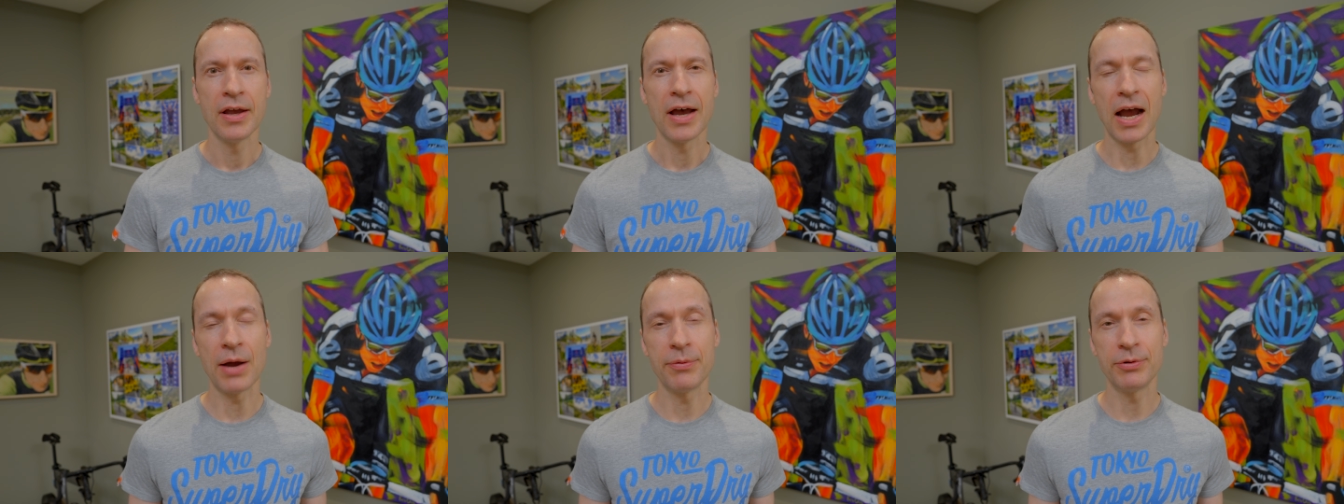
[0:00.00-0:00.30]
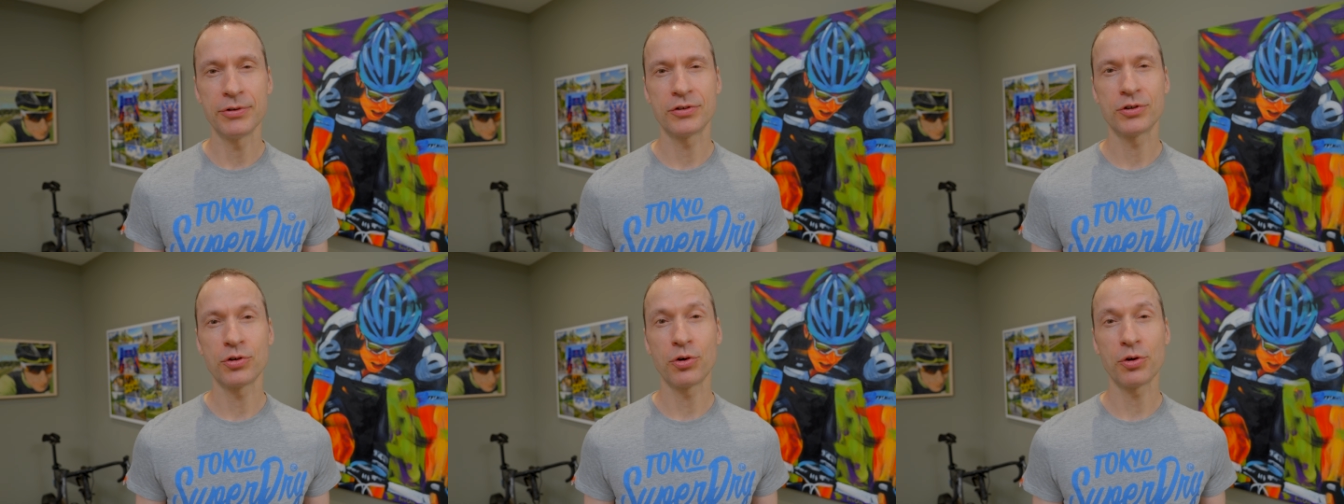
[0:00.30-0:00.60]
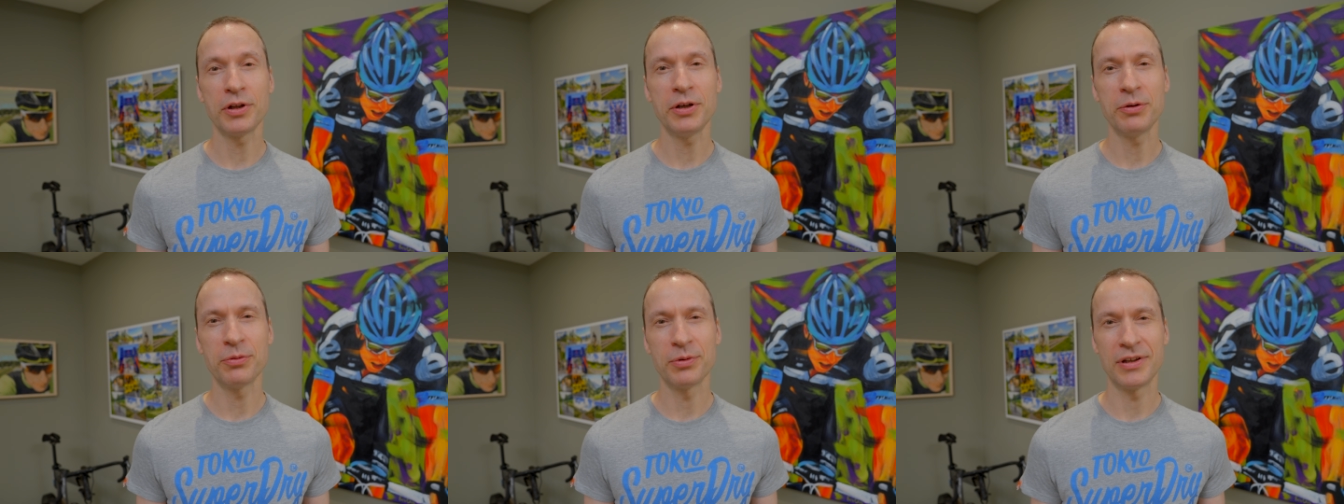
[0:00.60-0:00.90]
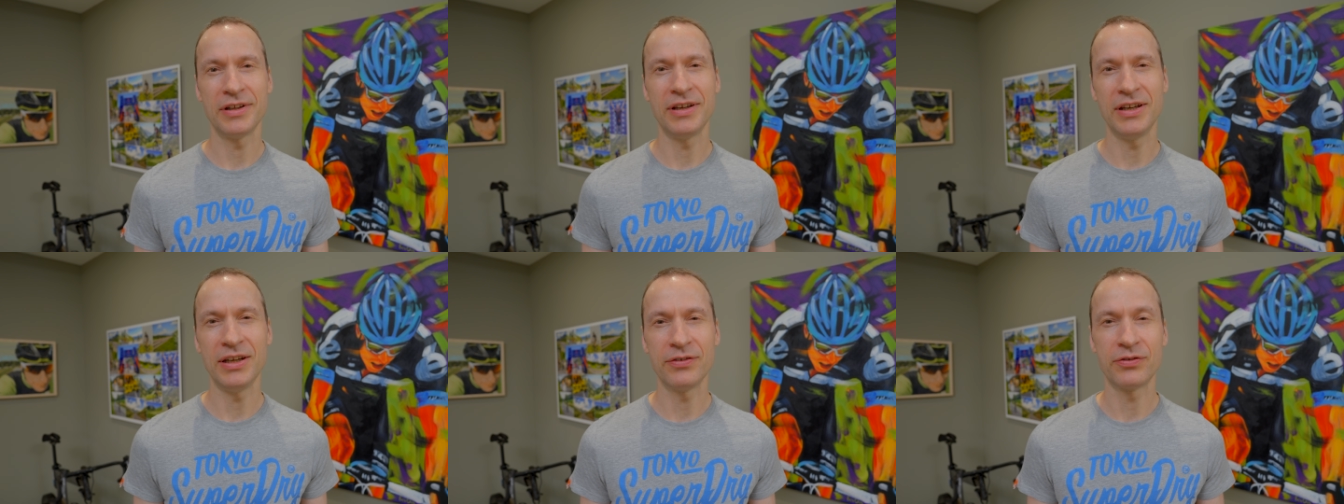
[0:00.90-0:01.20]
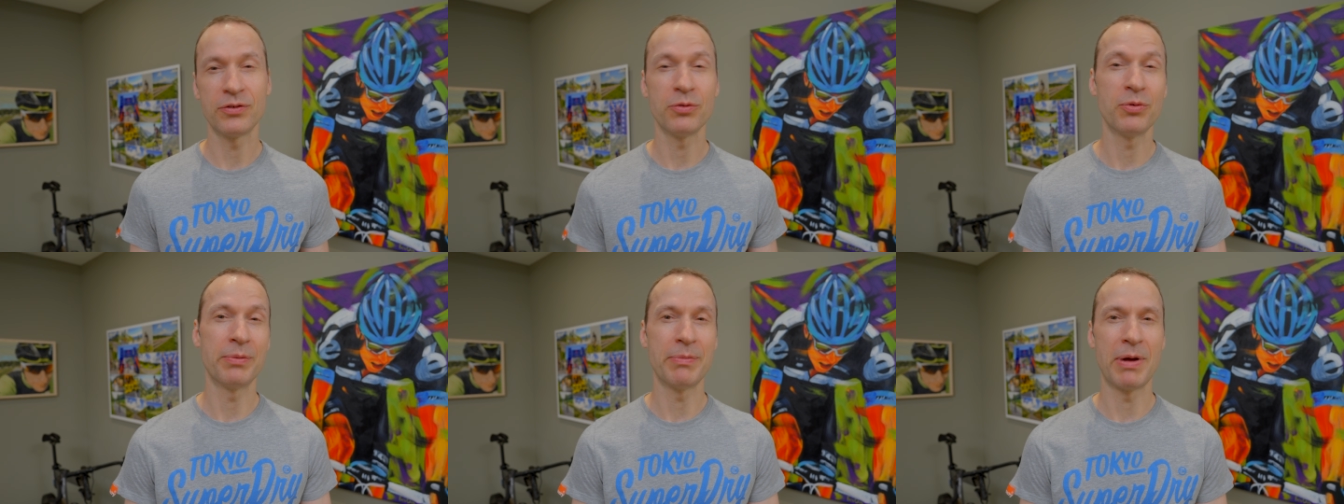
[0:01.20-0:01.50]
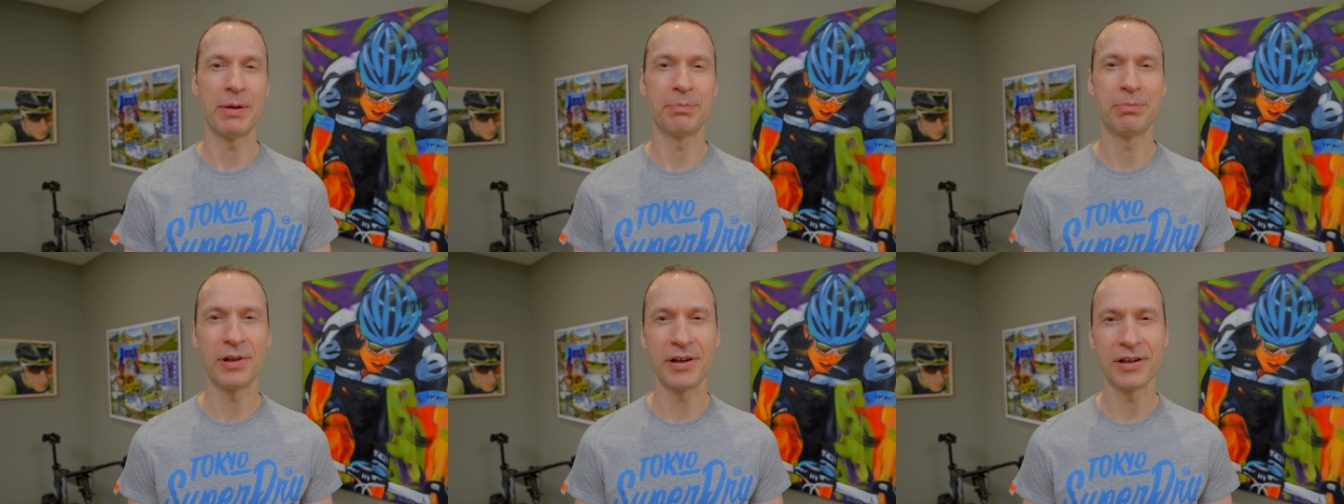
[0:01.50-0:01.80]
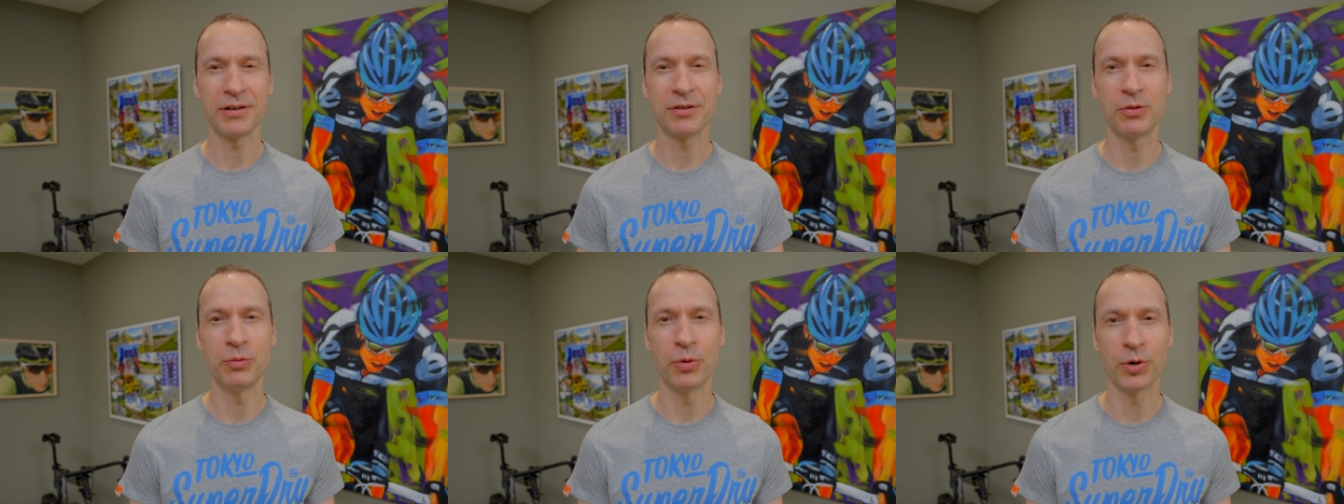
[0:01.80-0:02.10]
I was totally relieved when my
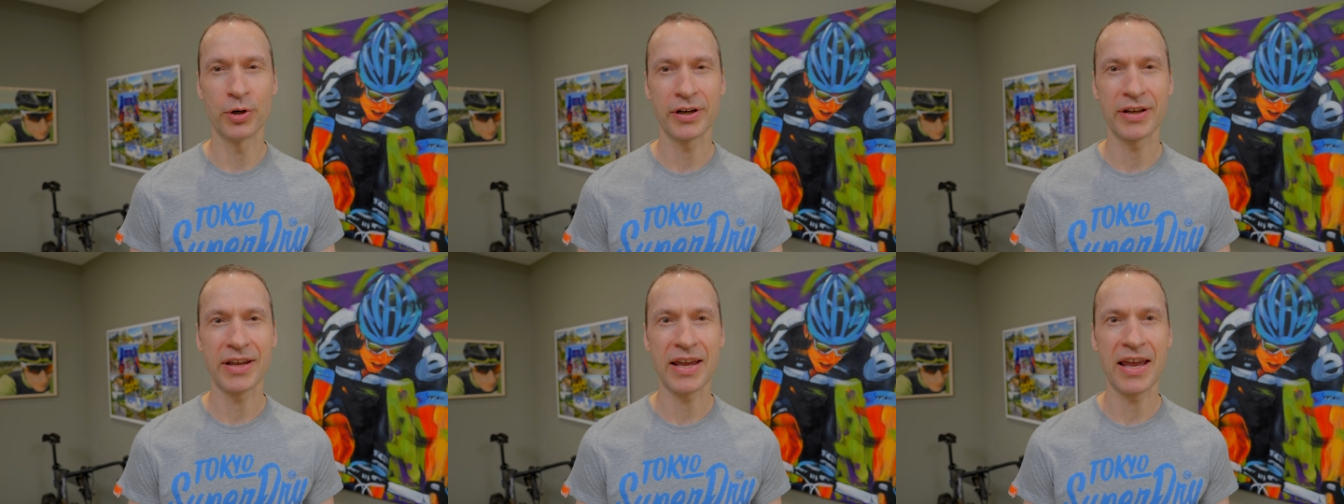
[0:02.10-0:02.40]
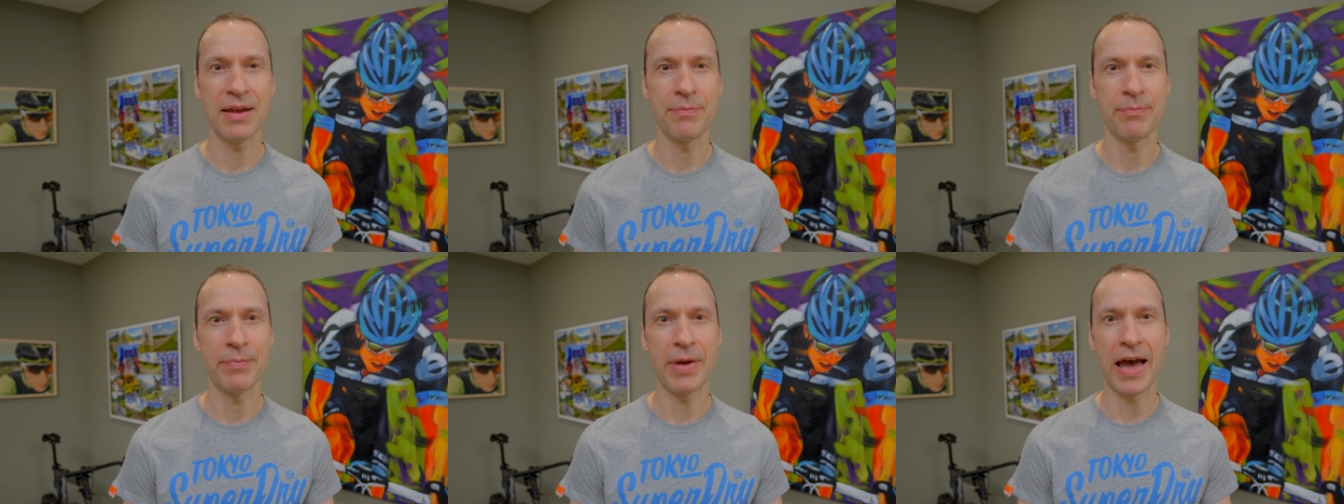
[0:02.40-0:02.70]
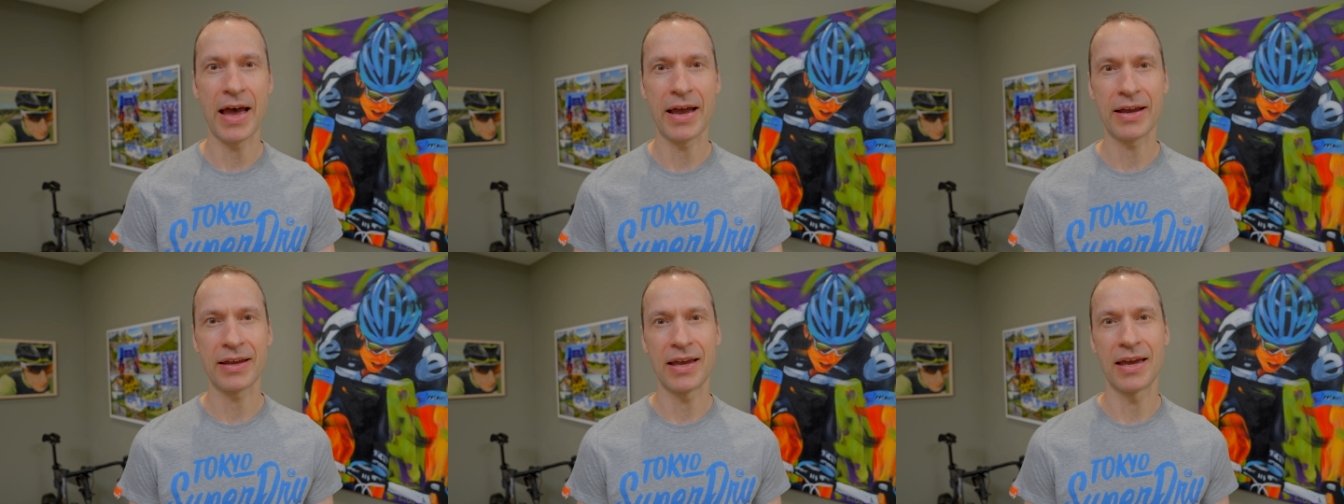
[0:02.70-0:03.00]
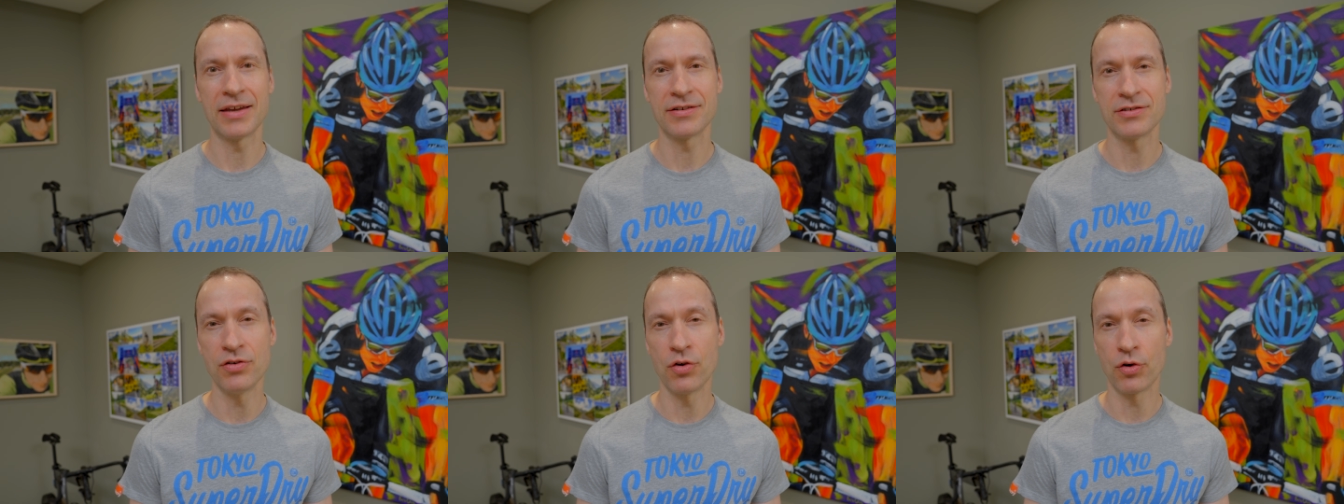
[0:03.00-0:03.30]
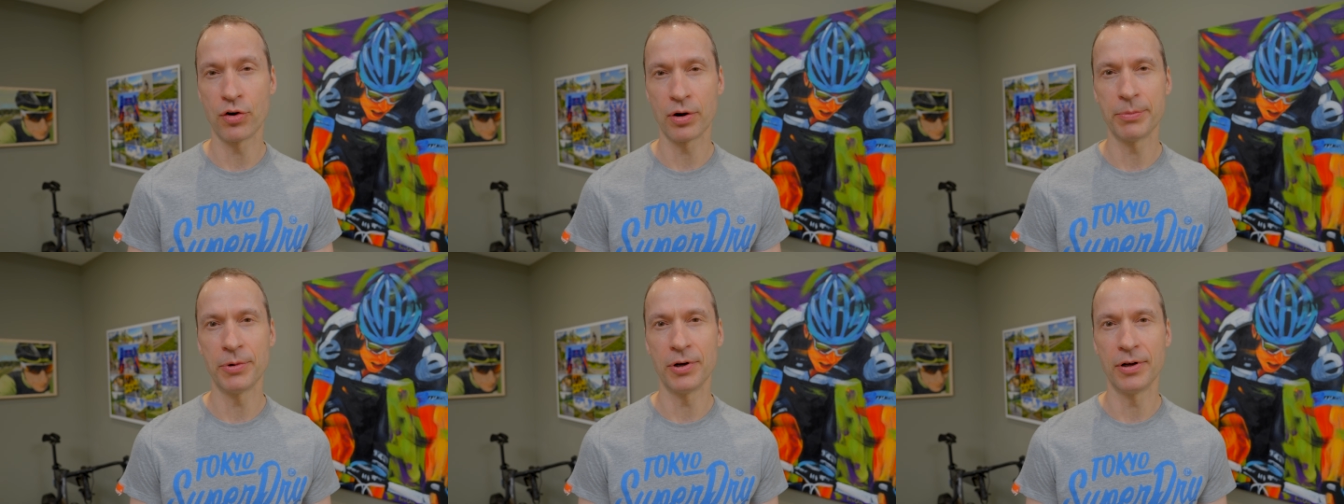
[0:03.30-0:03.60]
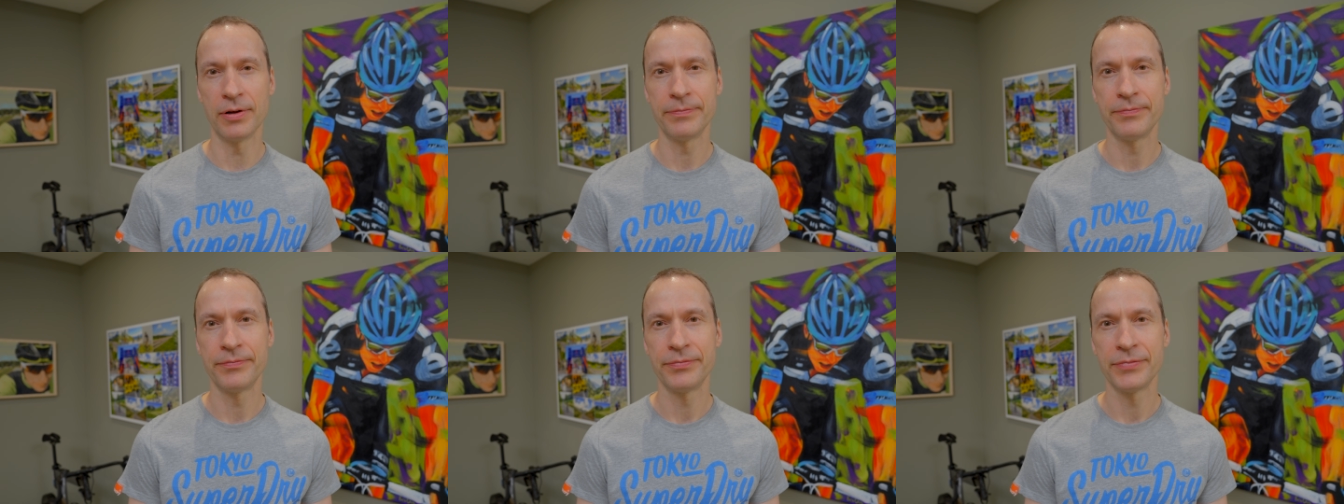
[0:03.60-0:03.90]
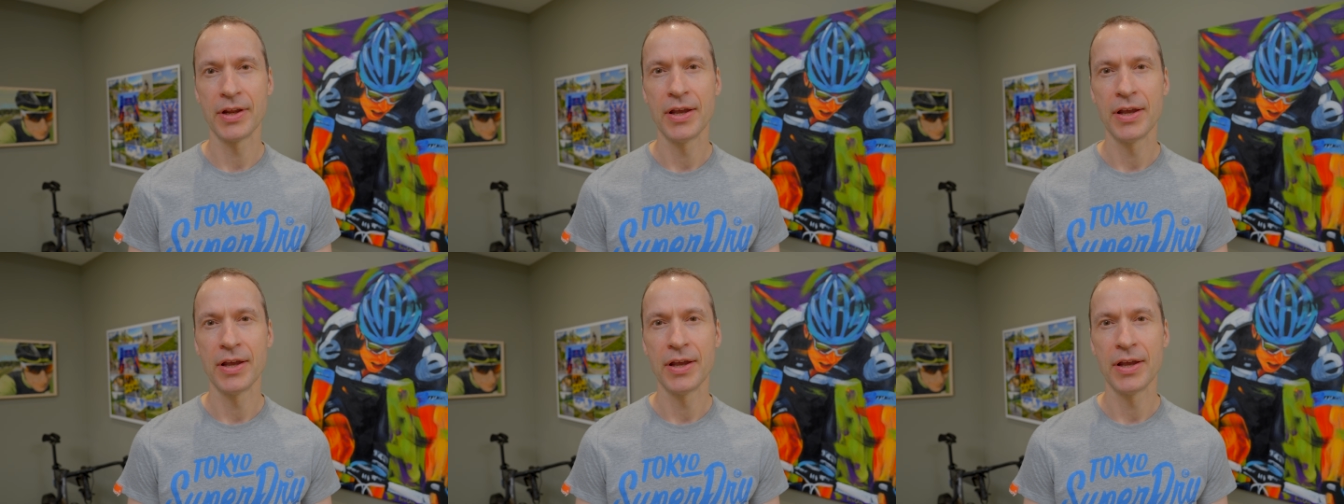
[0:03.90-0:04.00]
blood work came back as normal.